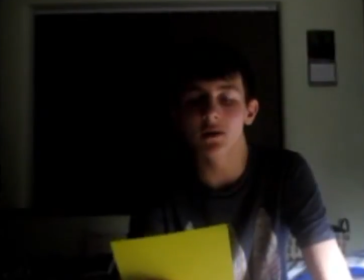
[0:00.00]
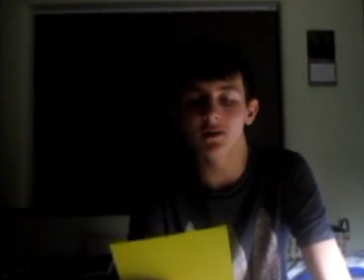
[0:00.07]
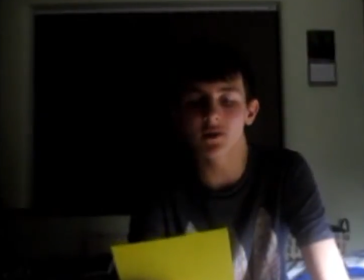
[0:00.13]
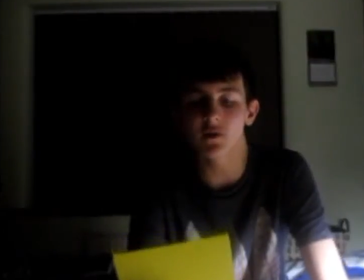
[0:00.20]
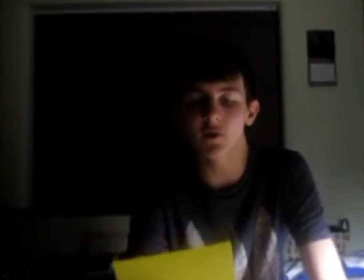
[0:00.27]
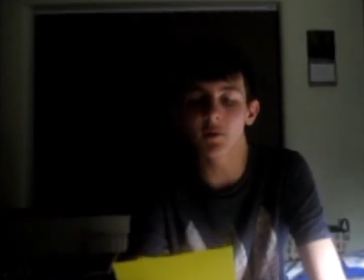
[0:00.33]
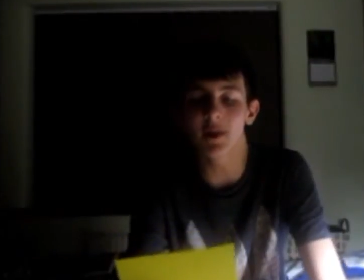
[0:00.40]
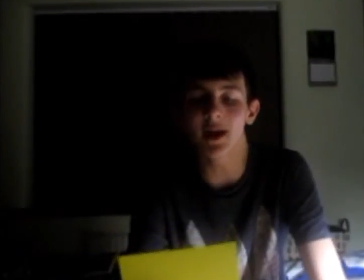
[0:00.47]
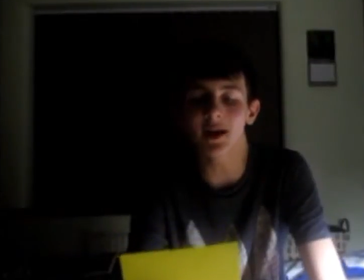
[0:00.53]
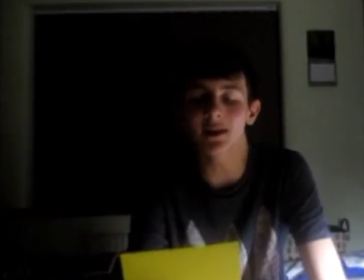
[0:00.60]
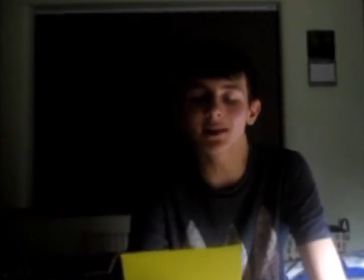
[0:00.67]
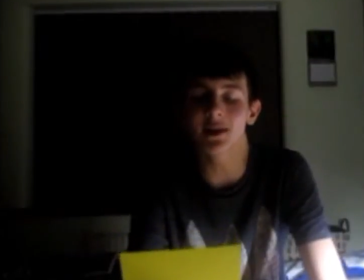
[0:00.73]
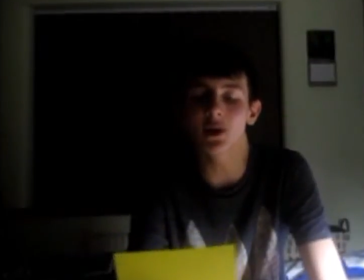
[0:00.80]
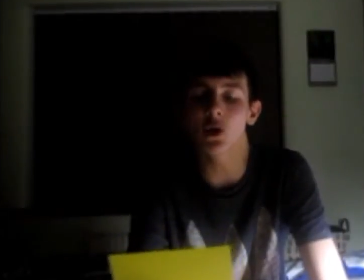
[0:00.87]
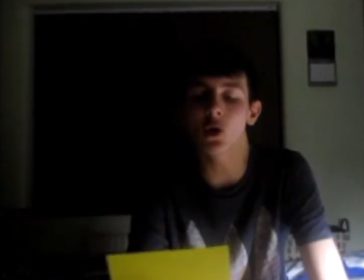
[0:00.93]
from that
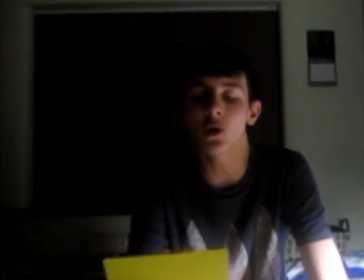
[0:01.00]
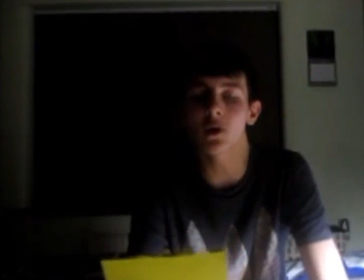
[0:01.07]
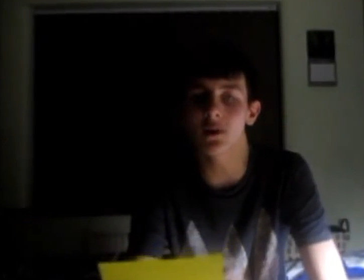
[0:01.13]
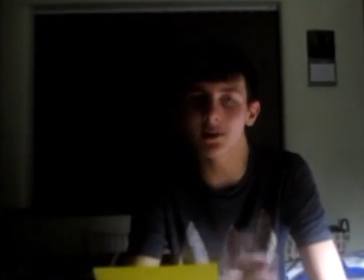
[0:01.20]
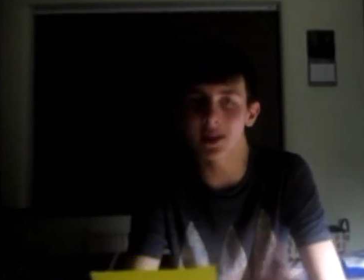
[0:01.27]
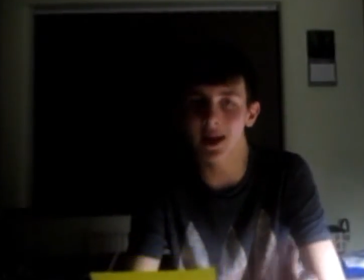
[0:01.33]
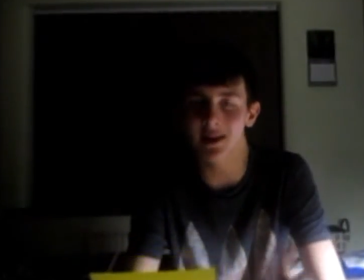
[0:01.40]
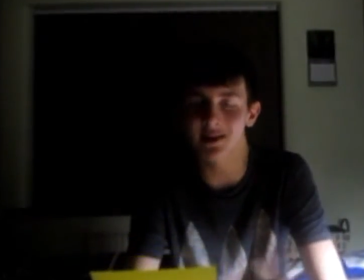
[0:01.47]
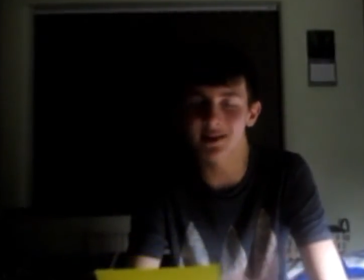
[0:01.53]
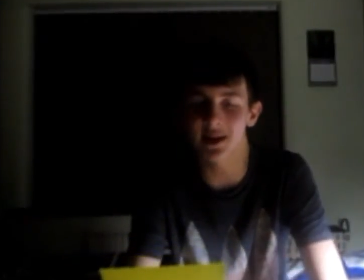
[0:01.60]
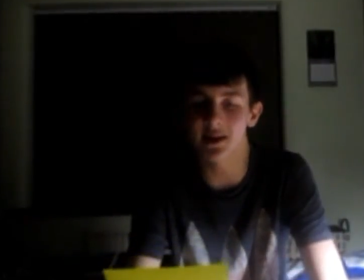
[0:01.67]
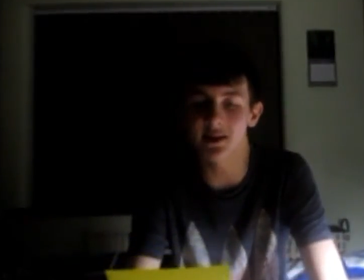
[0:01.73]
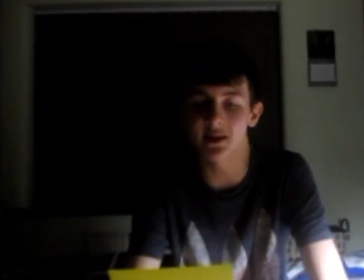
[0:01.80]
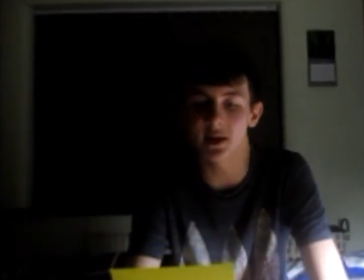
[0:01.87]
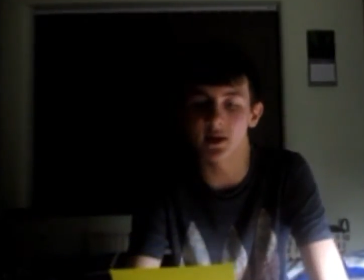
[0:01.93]
little last
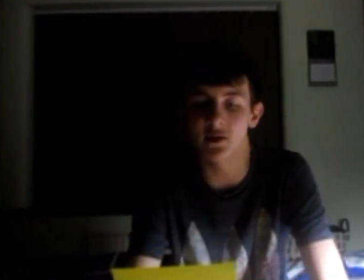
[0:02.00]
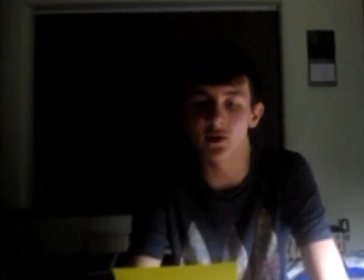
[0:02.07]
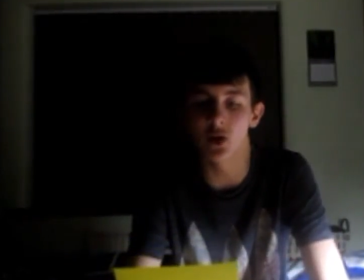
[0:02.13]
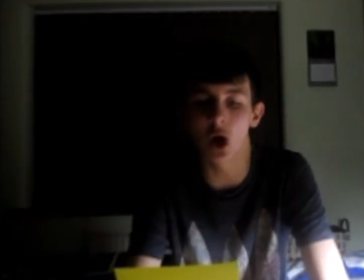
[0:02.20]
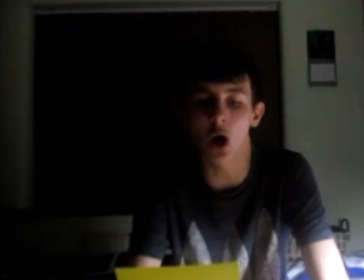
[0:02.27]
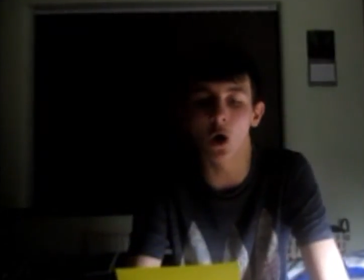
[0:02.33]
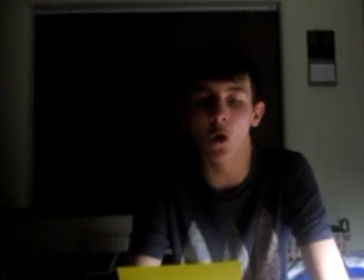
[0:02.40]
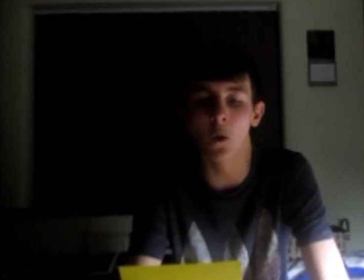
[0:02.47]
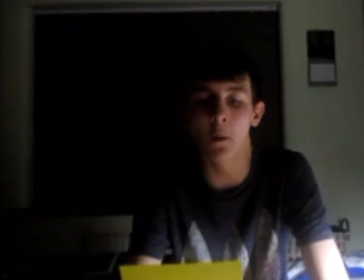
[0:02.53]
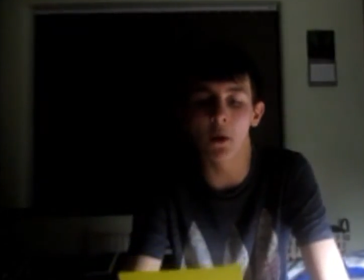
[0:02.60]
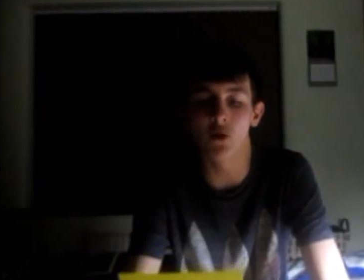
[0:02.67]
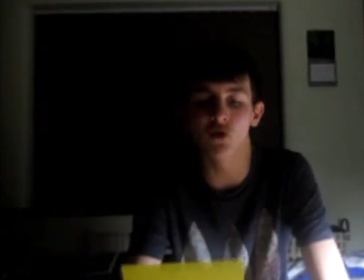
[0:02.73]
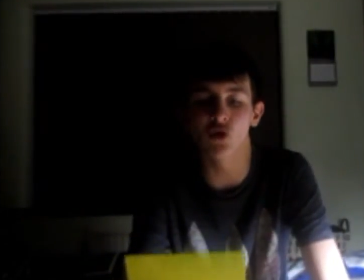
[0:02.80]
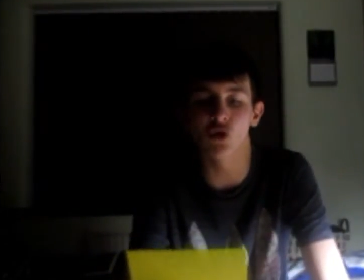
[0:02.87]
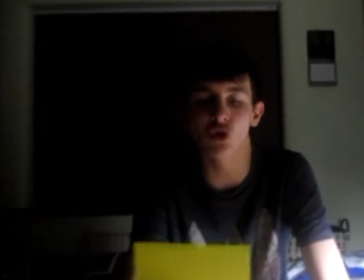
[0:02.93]
sentence, not all
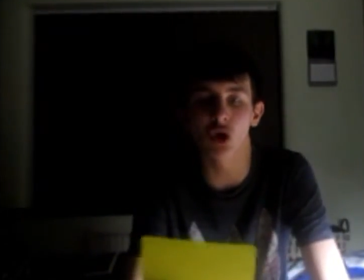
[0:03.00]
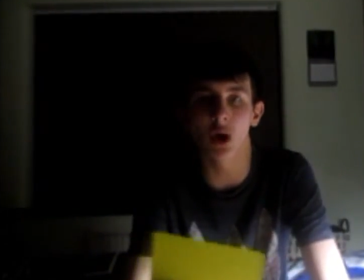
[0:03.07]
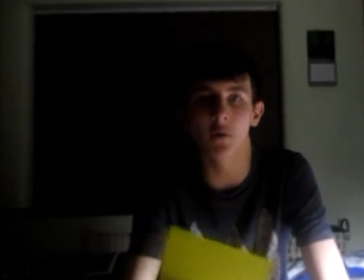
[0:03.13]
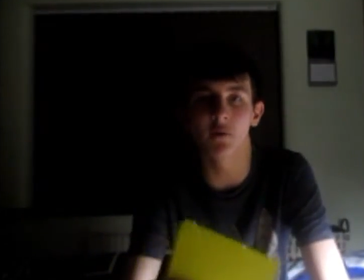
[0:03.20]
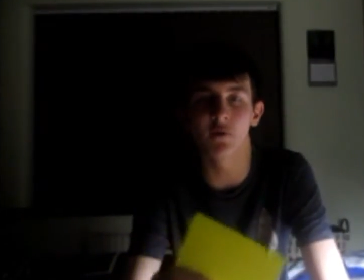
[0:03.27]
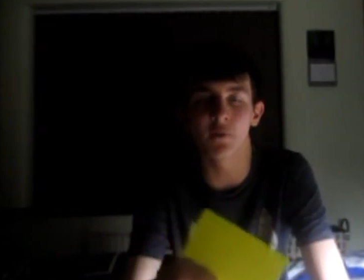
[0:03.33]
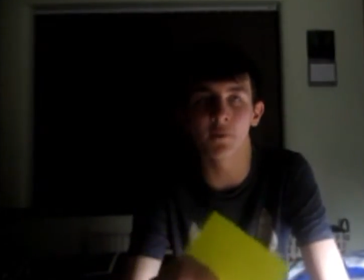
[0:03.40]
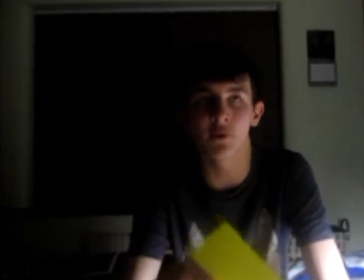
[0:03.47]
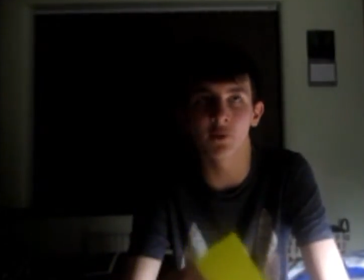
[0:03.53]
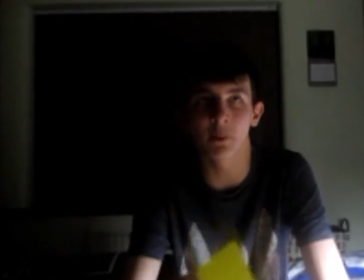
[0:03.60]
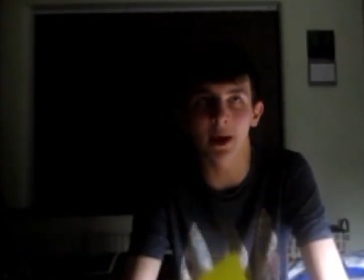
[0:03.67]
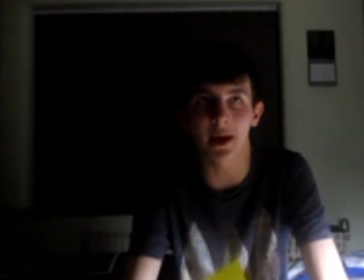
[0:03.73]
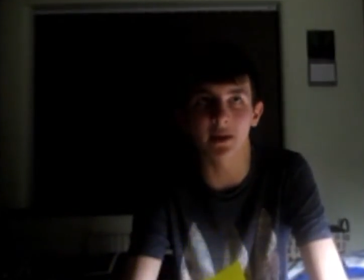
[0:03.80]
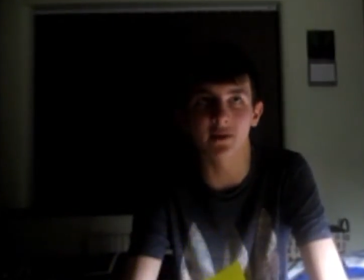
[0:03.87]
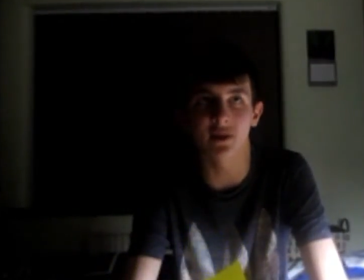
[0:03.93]
monsters come from
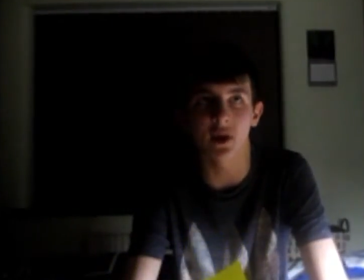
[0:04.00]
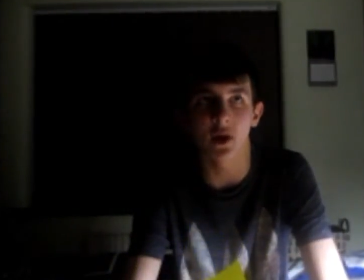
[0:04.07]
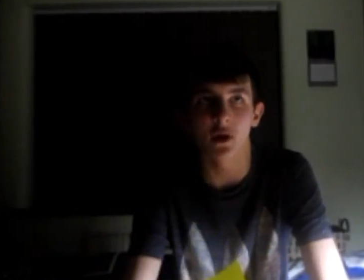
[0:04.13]
space,